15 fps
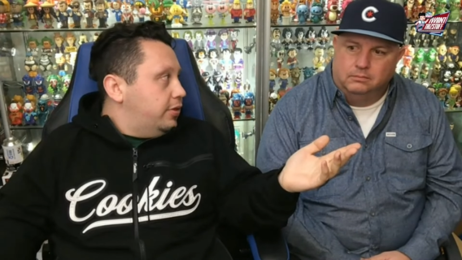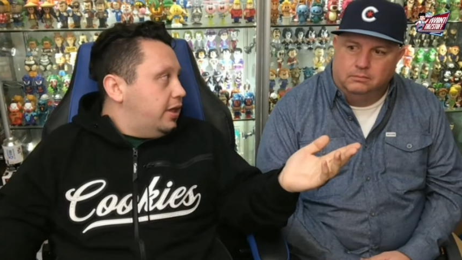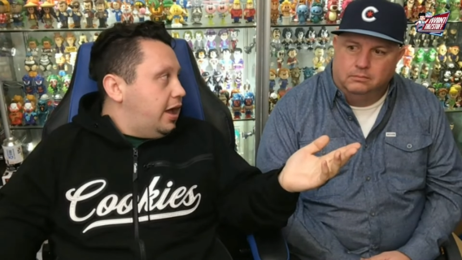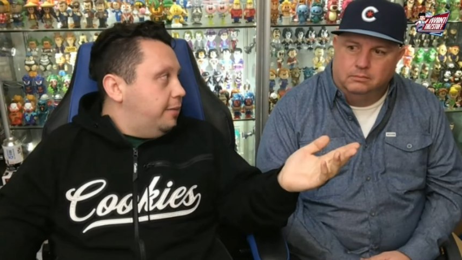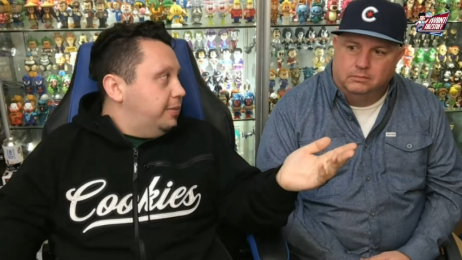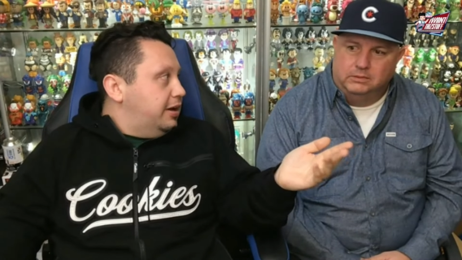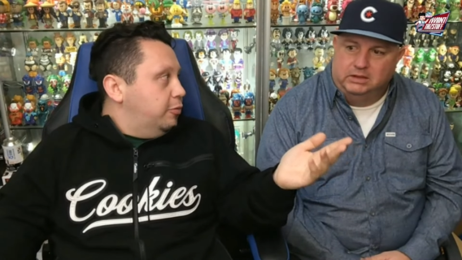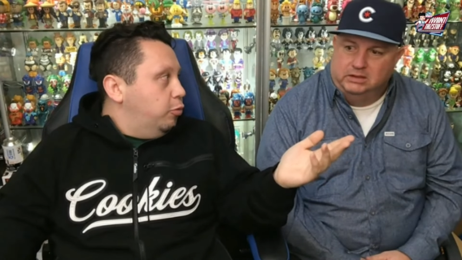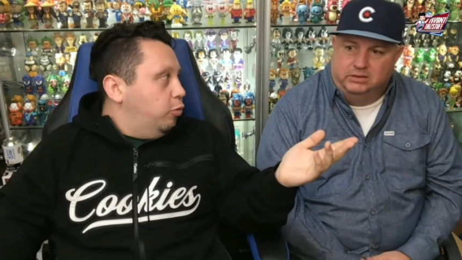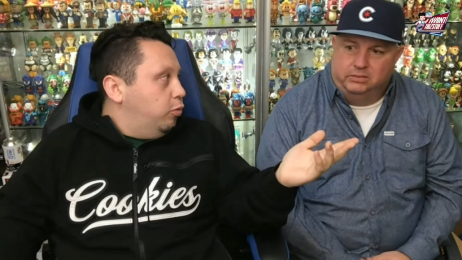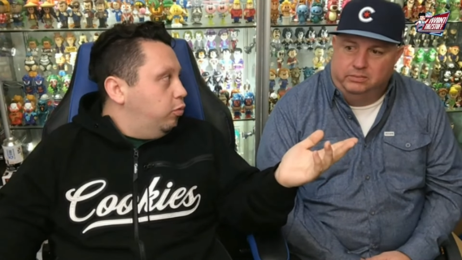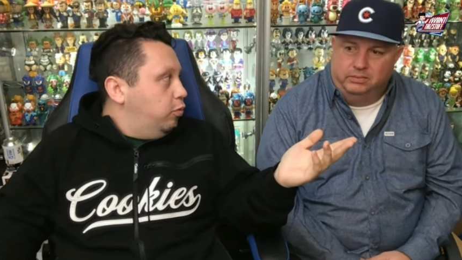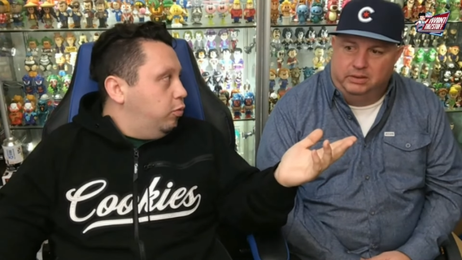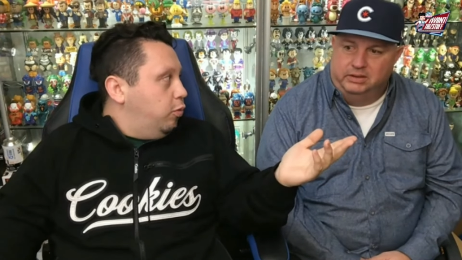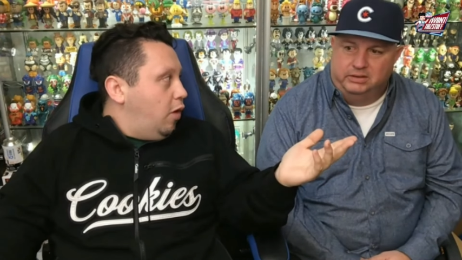Speaker 1: I mean, it's,
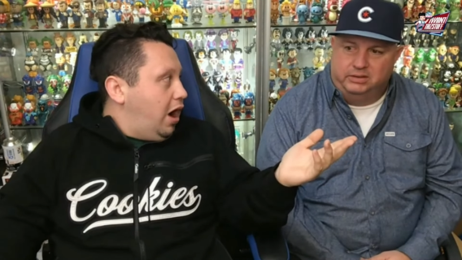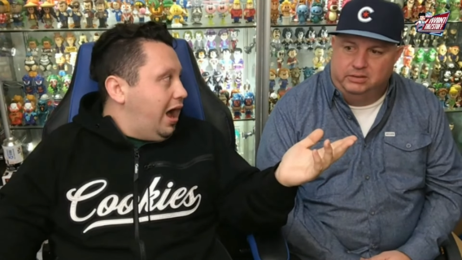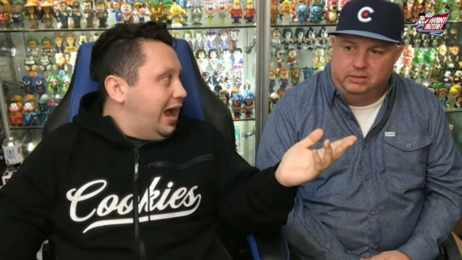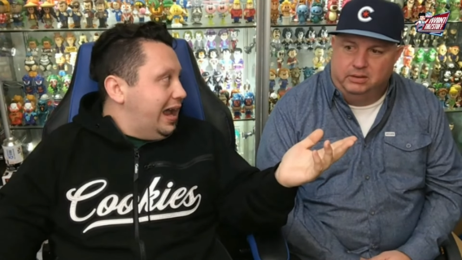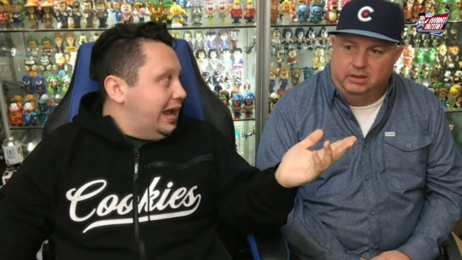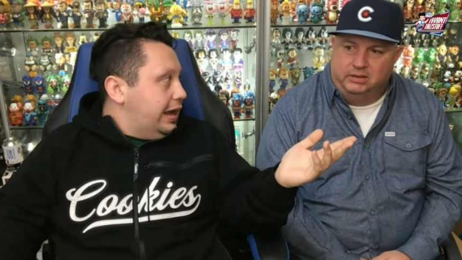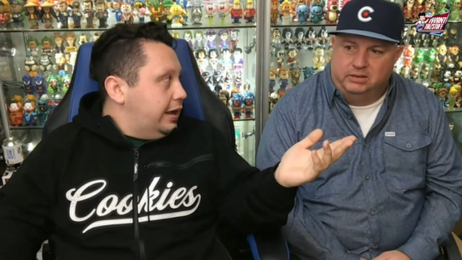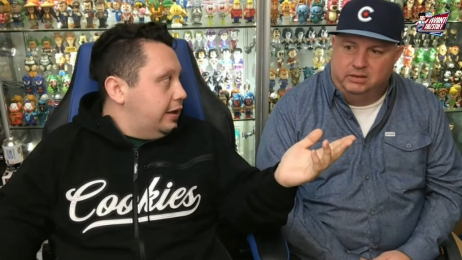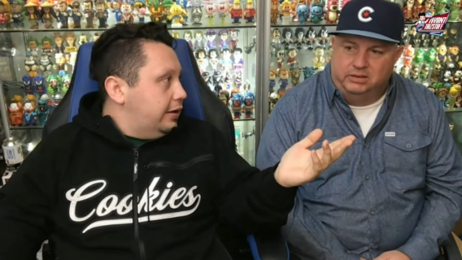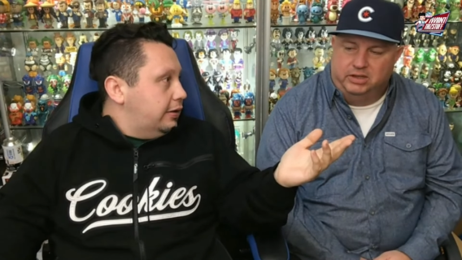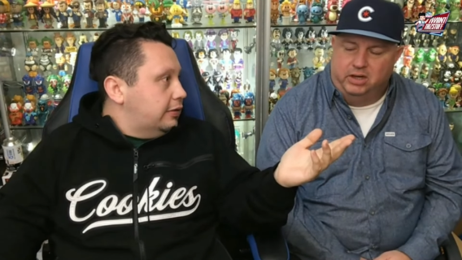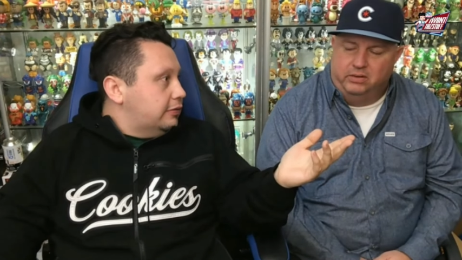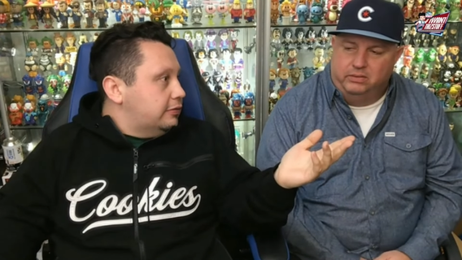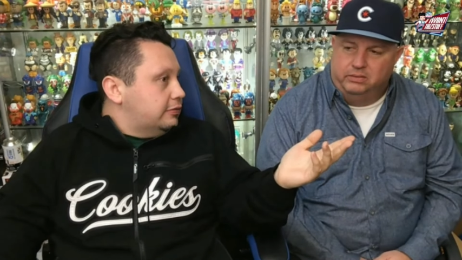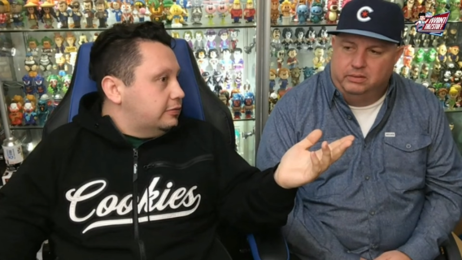it's why? It's a
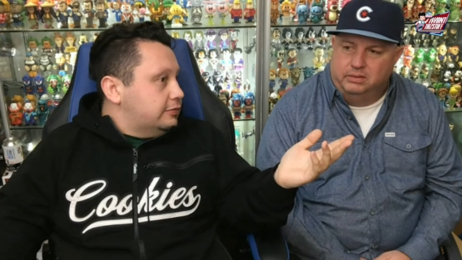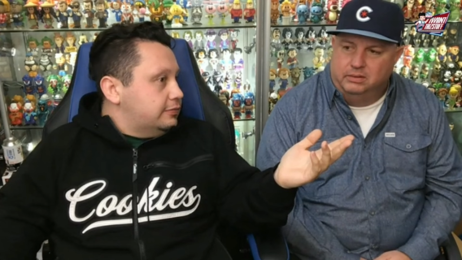joke.